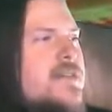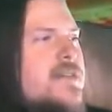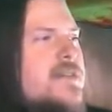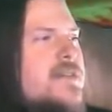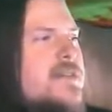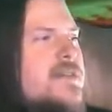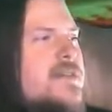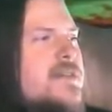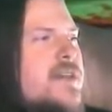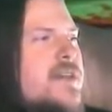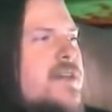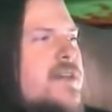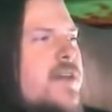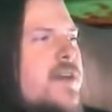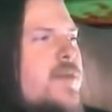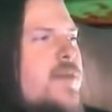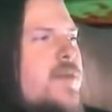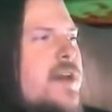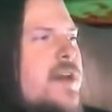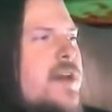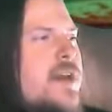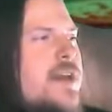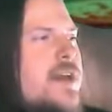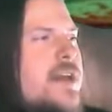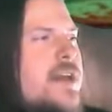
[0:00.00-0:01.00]
See how
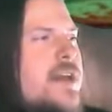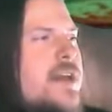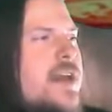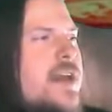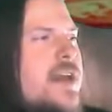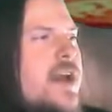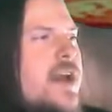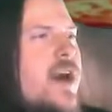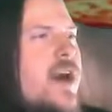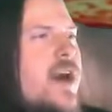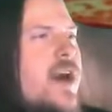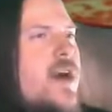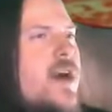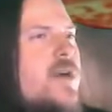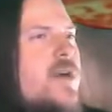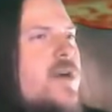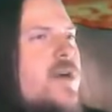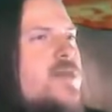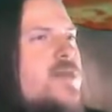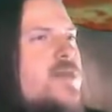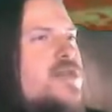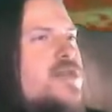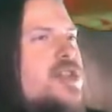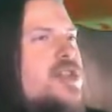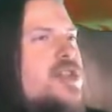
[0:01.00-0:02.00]
well I can.
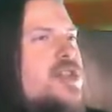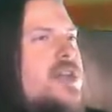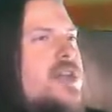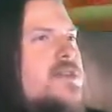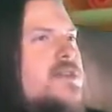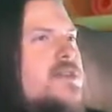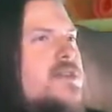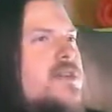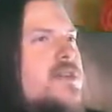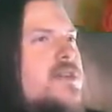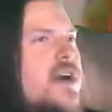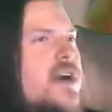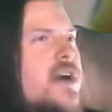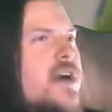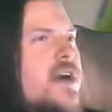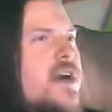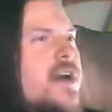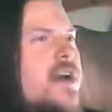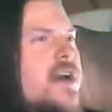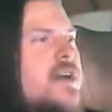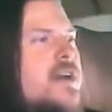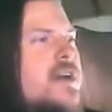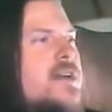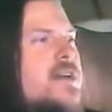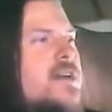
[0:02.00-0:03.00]
Oh, shit,
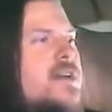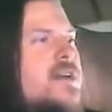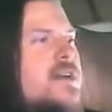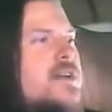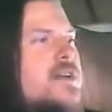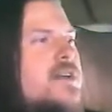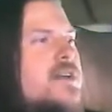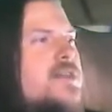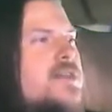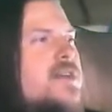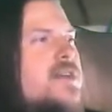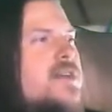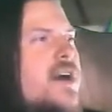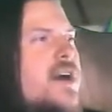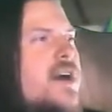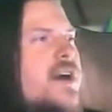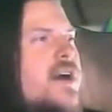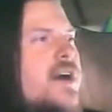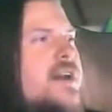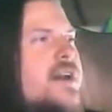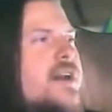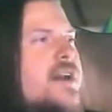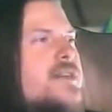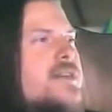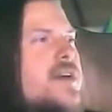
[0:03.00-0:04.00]
sorry.
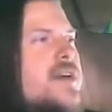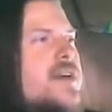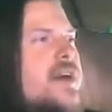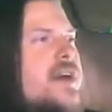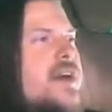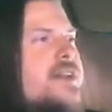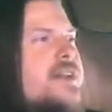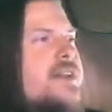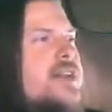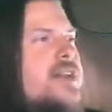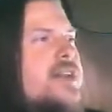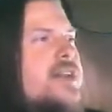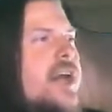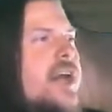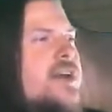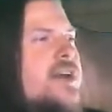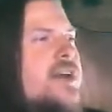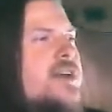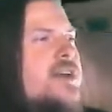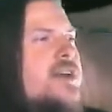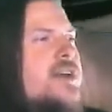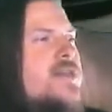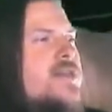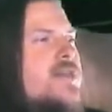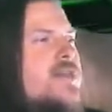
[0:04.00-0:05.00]
Sorry, sorry, Jack,
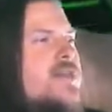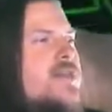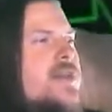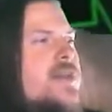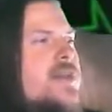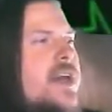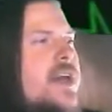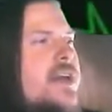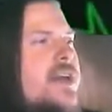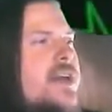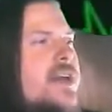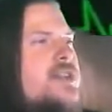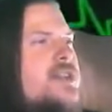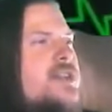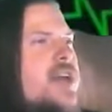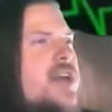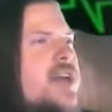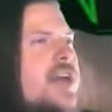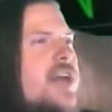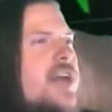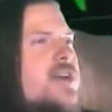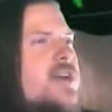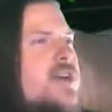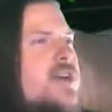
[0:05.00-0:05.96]
are you okay? Jack, oh,